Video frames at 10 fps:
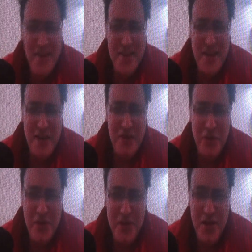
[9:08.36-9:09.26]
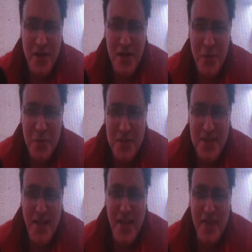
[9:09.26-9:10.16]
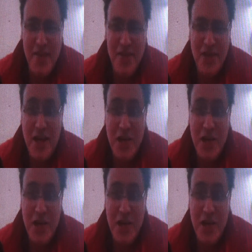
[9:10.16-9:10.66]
I think it's an African uh, saying that it